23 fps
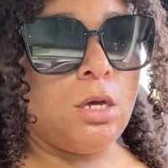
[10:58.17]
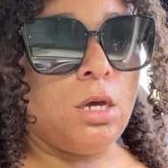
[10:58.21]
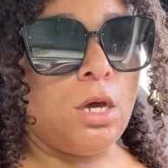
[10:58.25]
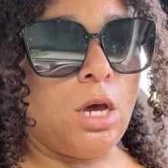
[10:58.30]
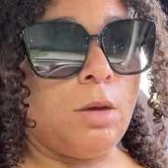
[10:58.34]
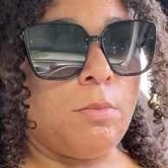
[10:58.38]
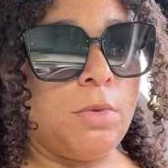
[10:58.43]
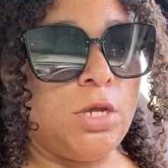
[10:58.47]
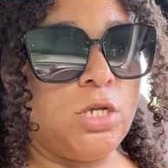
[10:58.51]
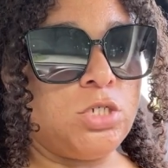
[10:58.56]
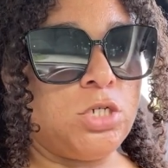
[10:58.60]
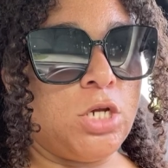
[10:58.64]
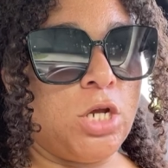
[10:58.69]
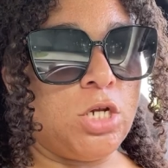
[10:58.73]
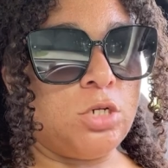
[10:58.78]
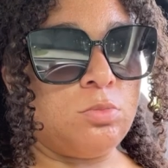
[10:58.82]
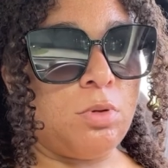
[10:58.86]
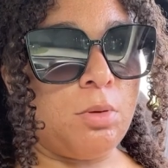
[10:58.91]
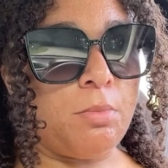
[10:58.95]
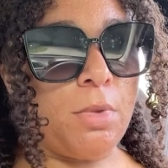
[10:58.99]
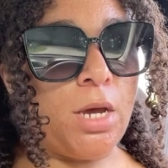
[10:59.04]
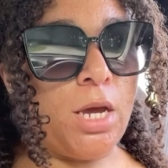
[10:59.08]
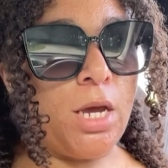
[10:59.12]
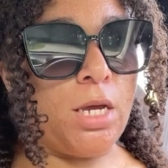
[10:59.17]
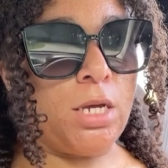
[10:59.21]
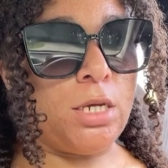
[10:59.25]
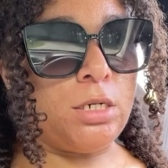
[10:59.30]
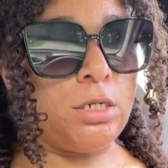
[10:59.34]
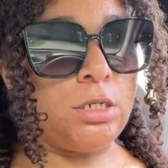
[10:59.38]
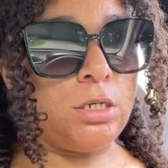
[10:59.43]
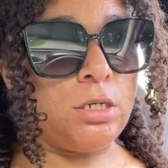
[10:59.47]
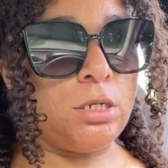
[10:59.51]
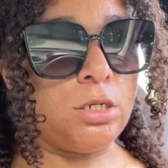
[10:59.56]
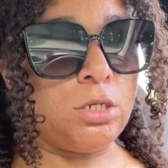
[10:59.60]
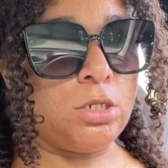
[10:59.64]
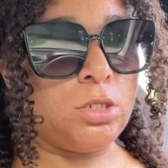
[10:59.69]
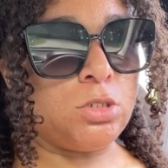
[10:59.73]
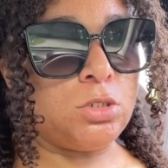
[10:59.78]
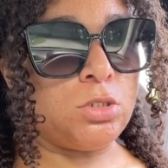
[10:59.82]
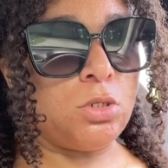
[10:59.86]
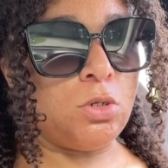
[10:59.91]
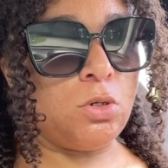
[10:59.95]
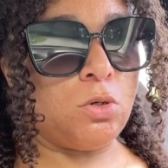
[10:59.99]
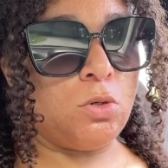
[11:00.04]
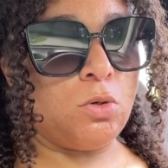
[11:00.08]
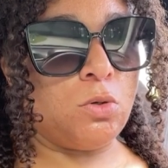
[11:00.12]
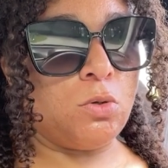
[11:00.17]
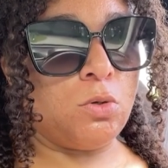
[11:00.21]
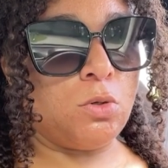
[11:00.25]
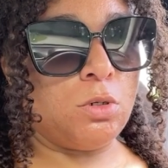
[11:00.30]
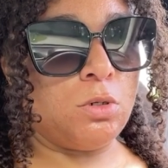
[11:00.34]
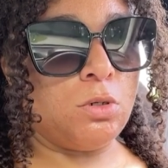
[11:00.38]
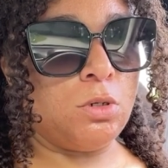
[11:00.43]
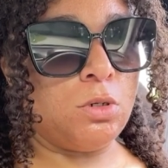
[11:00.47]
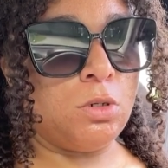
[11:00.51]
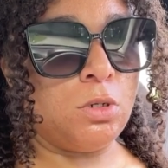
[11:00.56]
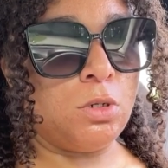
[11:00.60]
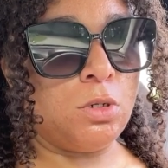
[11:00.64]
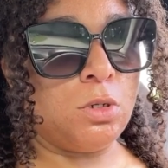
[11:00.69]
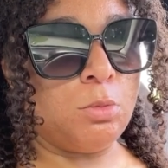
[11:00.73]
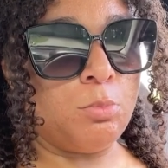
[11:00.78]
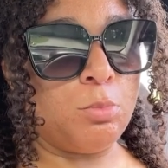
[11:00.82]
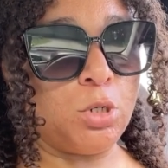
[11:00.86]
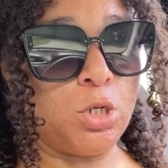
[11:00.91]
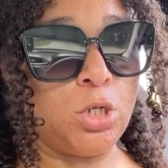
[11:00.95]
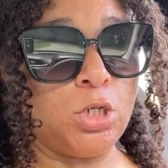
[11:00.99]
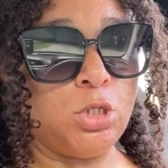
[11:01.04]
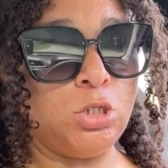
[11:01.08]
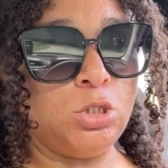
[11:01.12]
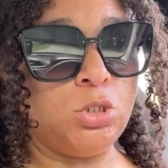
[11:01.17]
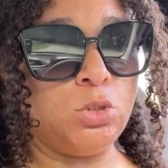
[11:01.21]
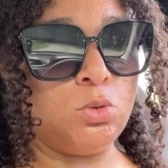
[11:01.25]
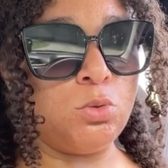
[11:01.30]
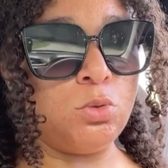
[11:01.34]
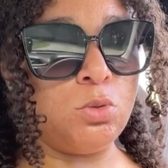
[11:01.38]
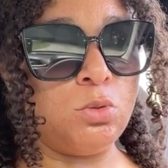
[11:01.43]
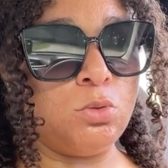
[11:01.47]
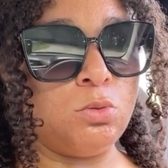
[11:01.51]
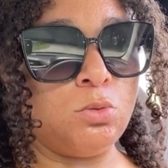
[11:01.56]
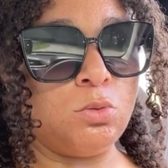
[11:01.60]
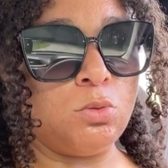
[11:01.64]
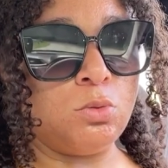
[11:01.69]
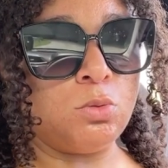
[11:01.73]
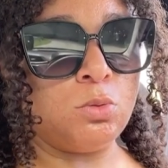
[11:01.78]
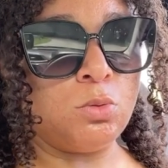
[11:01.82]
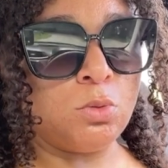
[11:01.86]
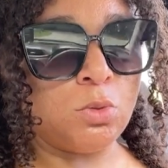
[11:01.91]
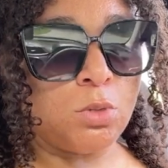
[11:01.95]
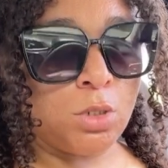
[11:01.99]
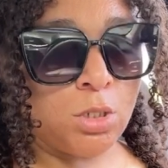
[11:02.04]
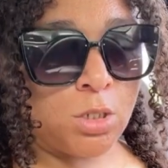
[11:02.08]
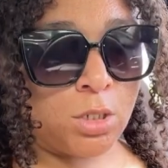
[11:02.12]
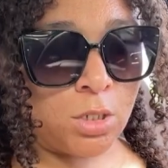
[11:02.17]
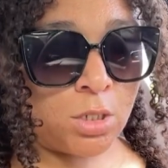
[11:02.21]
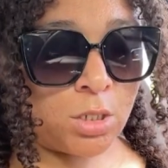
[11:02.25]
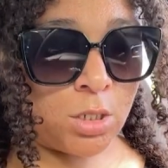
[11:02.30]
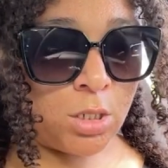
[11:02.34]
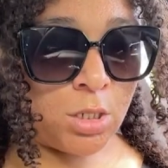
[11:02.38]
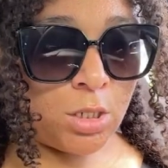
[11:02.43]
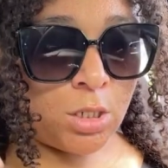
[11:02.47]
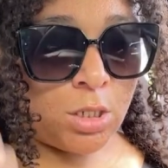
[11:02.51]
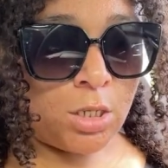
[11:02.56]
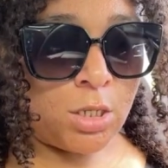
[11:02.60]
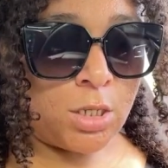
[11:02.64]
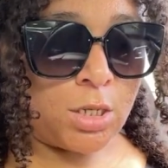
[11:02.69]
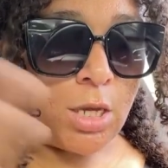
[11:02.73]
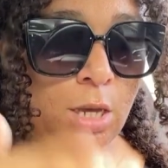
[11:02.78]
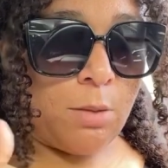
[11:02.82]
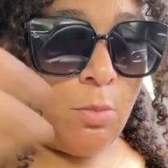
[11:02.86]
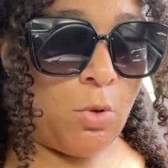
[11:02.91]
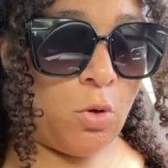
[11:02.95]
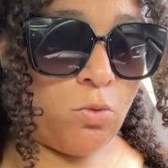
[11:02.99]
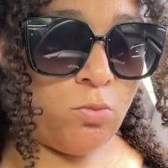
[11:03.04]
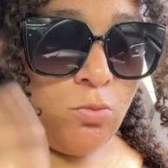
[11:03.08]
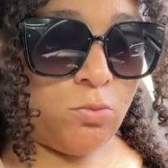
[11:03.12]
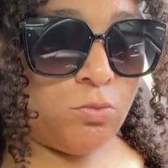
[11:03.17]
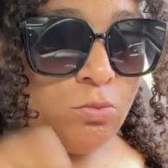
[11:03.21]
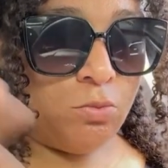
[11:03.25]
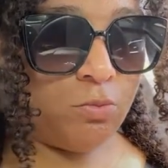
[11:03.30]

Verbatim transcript: I may change my mind. So, per usual, come on.